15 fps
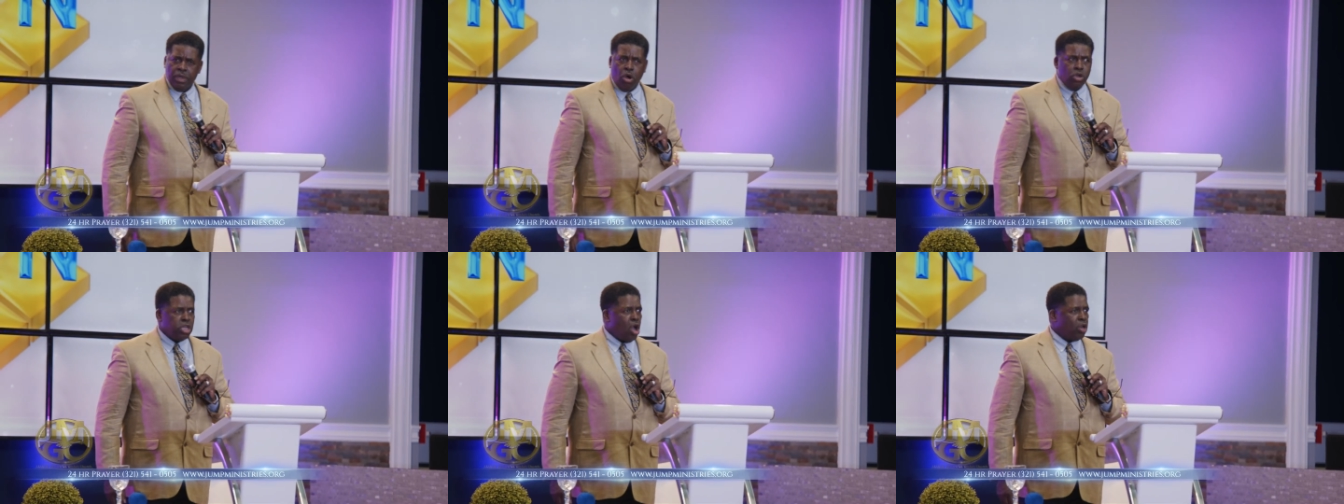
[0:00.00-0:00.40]

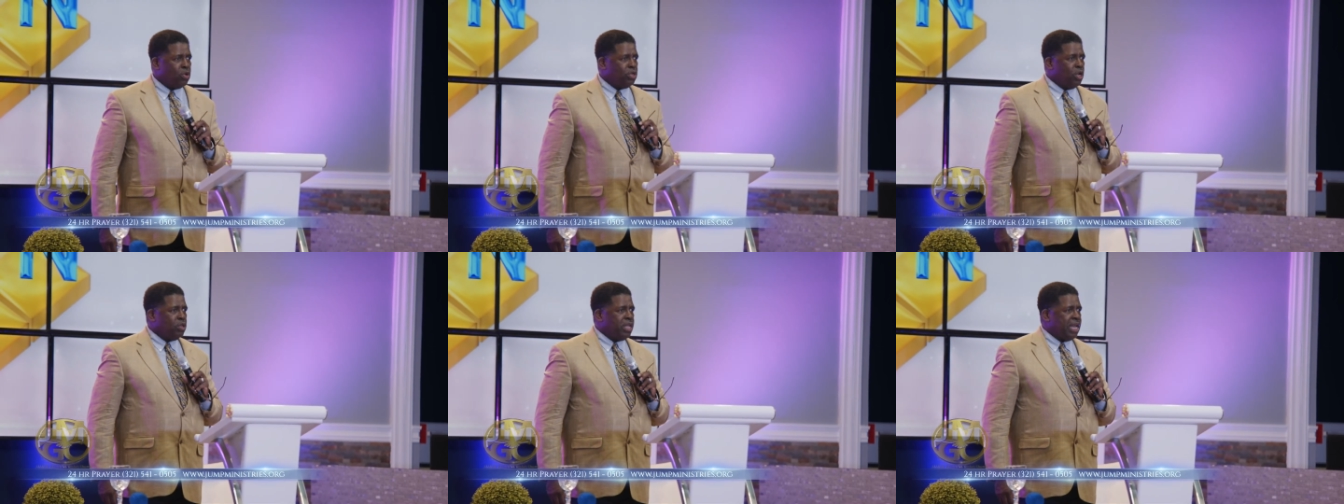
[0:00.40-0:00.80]
Oh, y'all
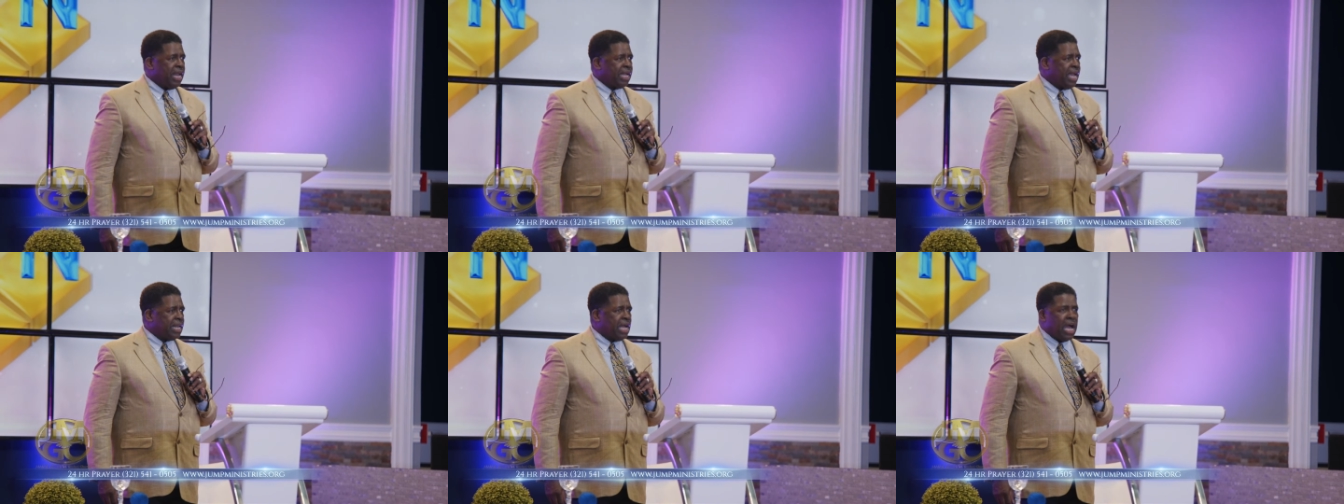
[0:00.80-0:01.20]
don't know
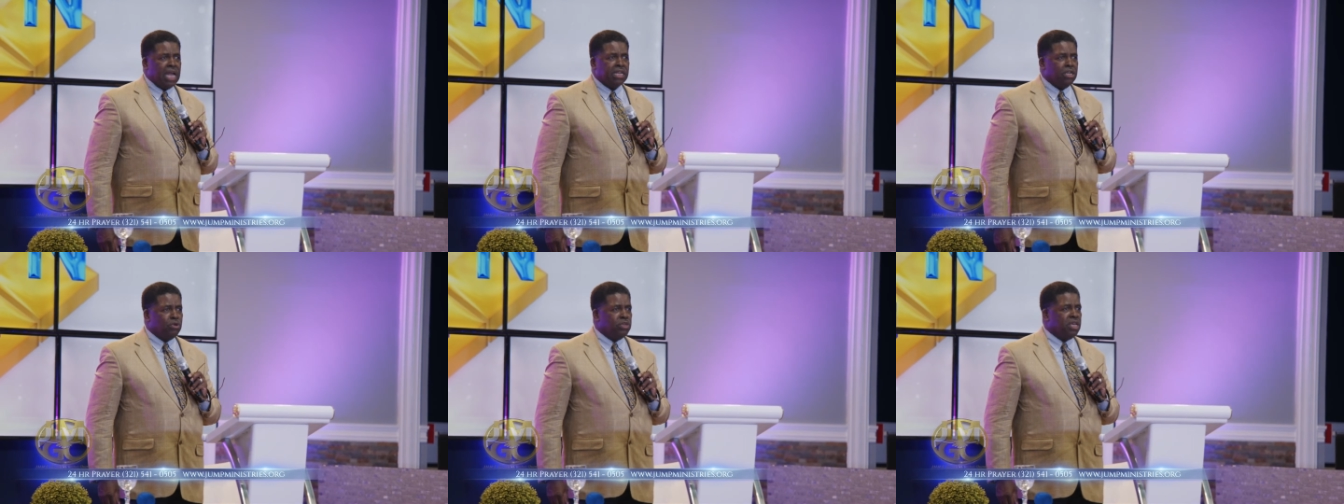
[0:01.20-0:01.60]
that. I got a
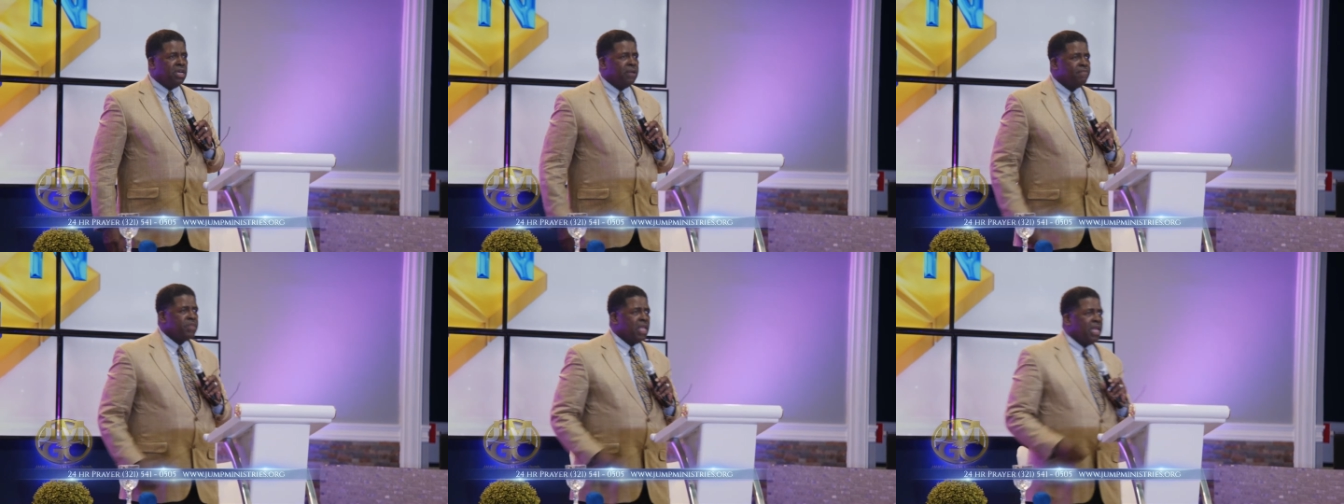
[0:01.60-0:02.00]

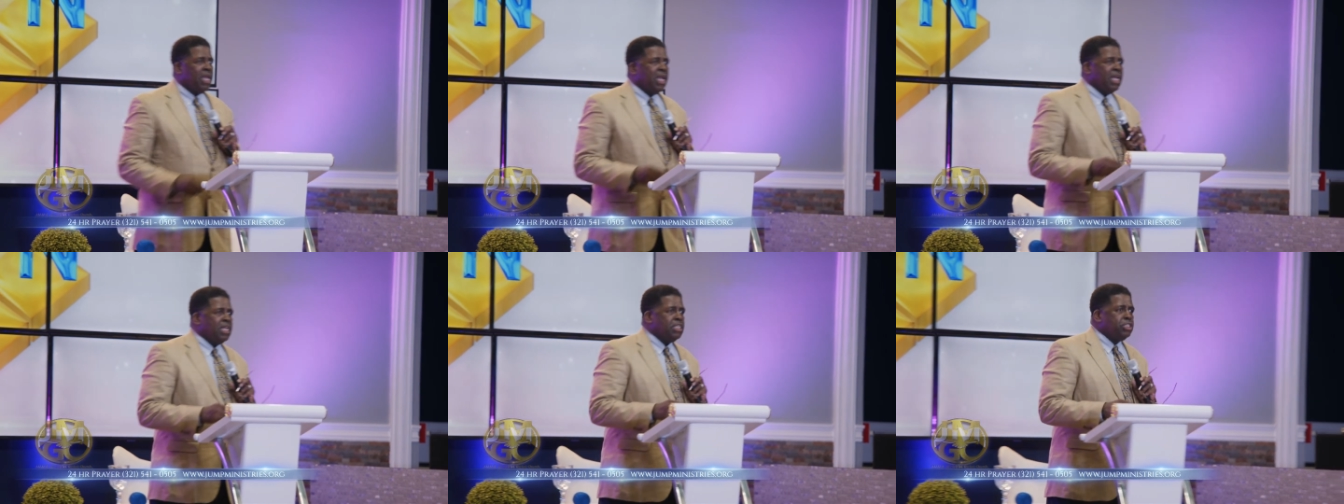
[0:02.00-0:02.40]
hallelujah.
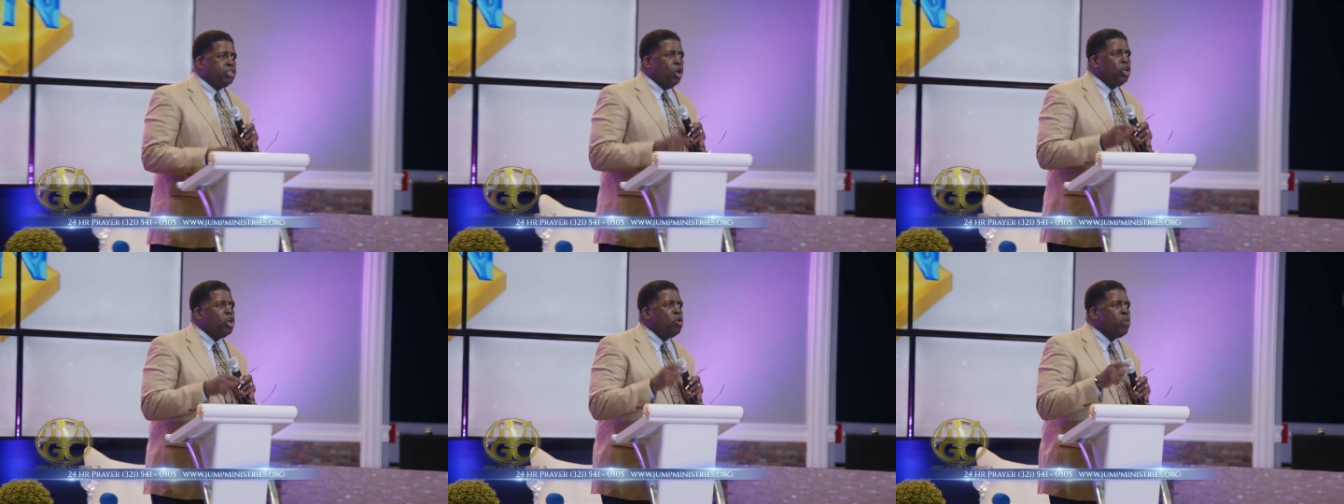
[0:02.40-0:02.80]

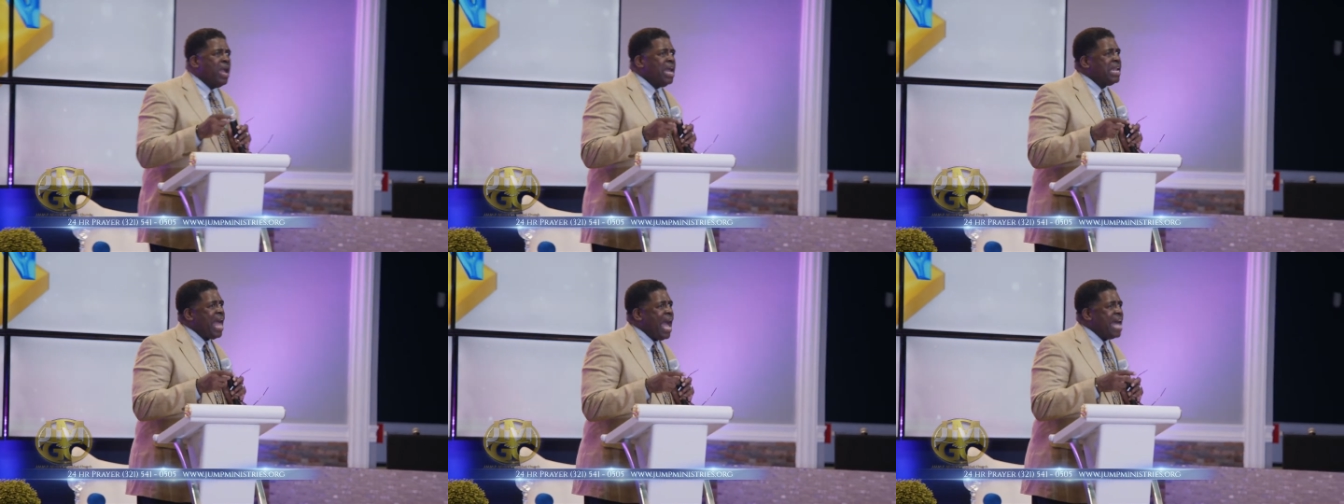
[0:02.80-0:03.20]
Do you
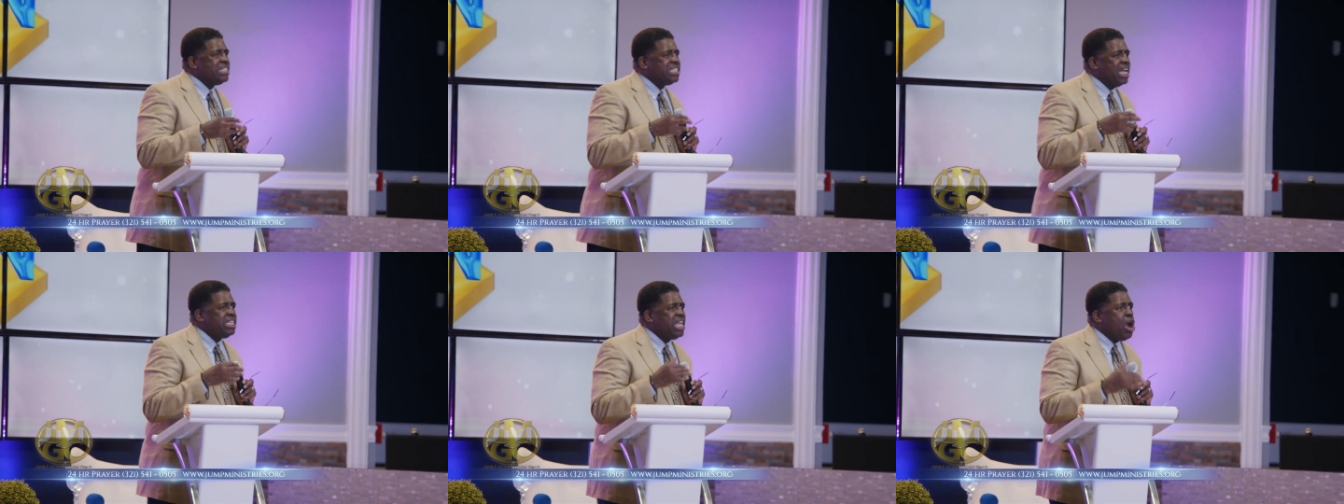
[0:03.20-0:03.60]

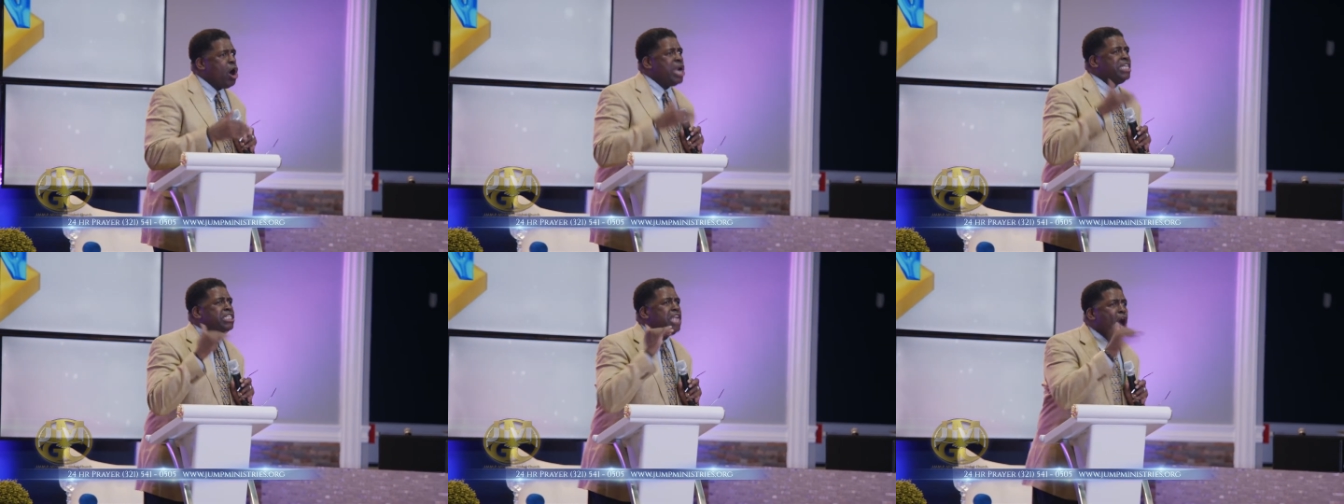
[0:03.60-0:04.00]
realize that your
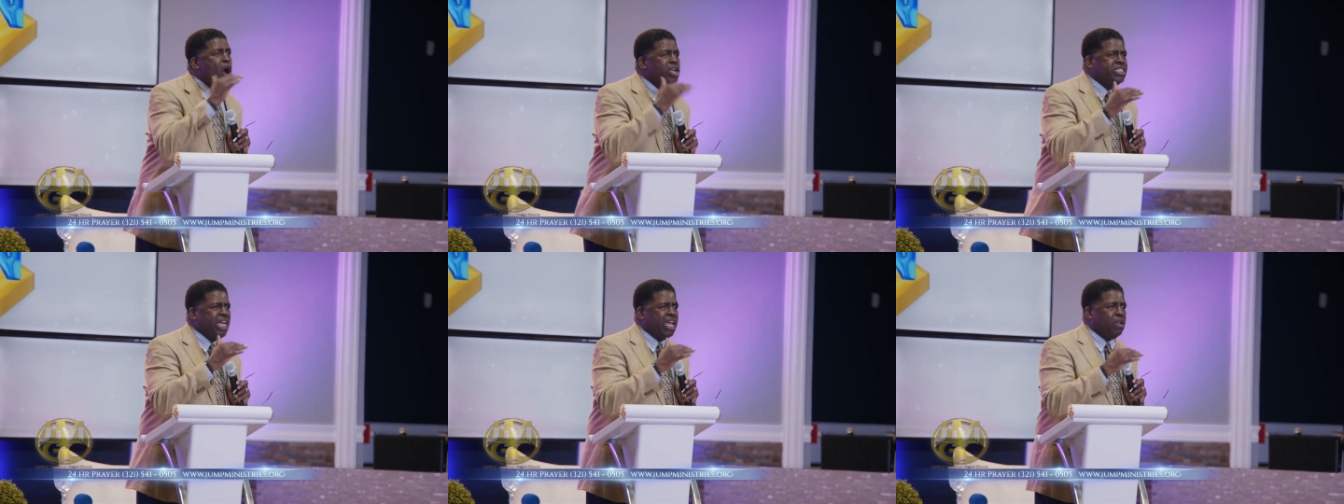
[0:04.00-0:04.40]

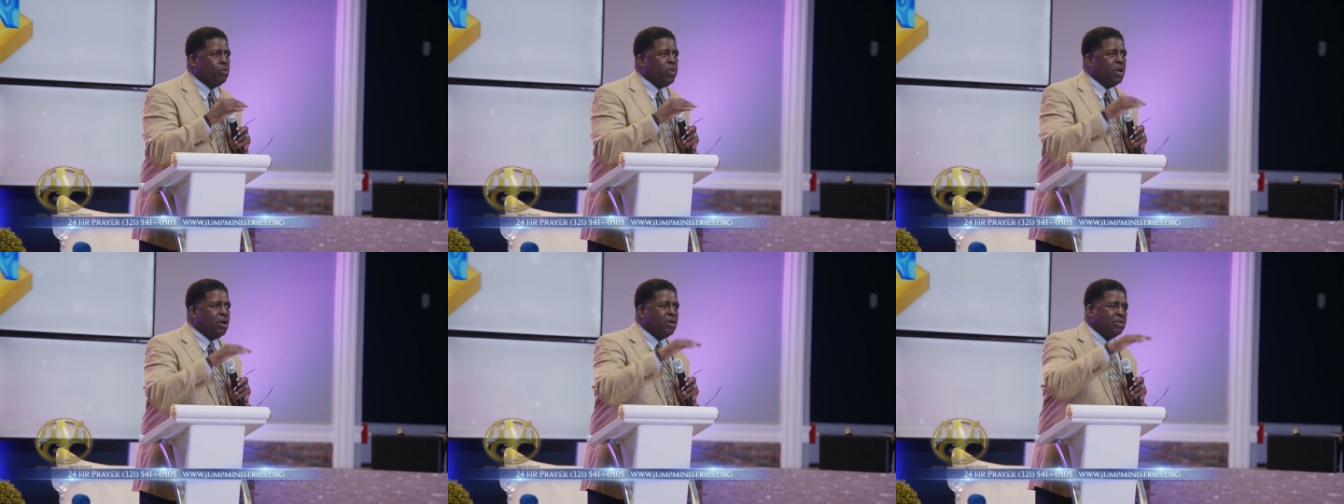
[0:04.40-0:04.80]

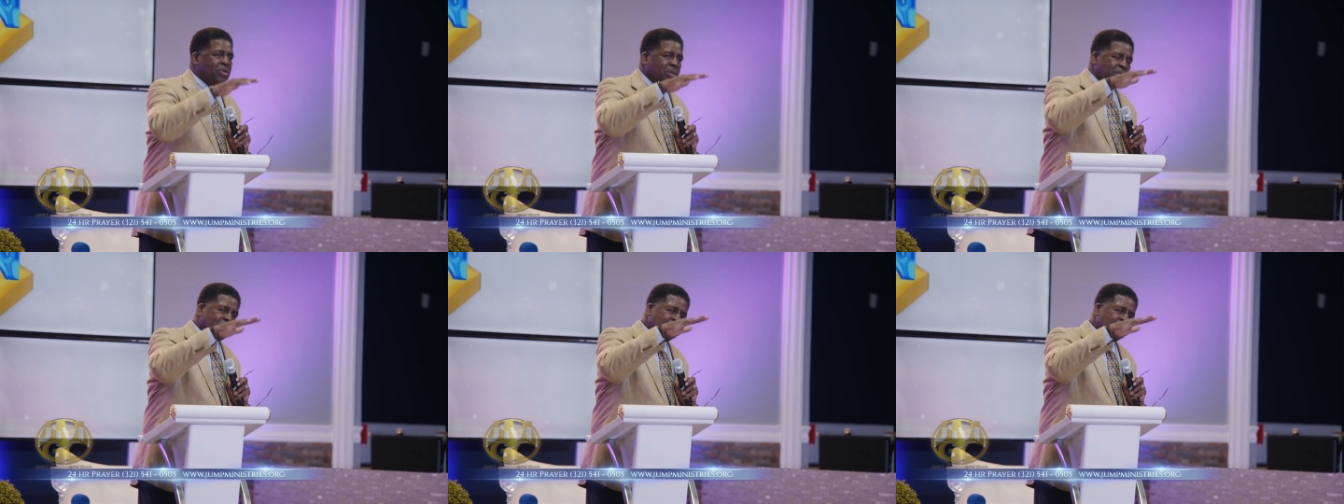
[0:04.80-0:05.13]
anointing will